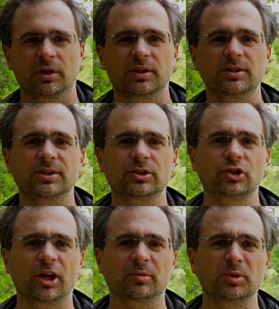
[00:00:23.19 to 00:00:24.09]
This is
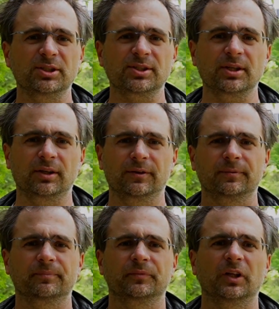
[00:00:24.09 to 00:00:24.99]
Jagmeet Singh,
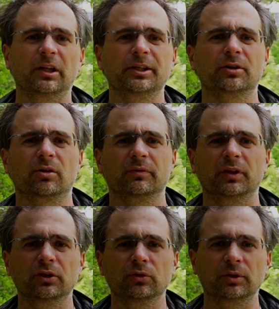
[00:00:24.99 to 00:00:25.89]
the leader of
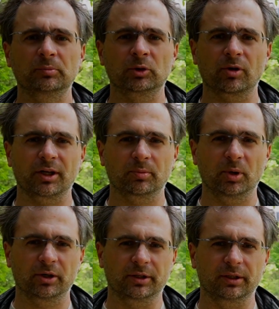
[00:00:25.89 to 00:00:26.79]
the new Democratic
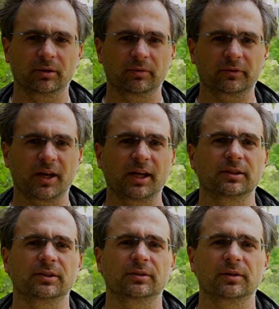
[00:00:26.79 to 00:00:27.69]
Party of
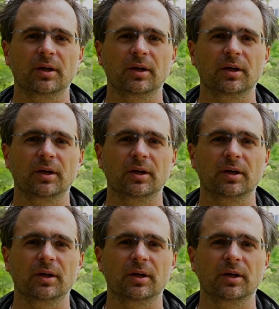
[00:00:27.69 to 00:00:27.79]
Canada.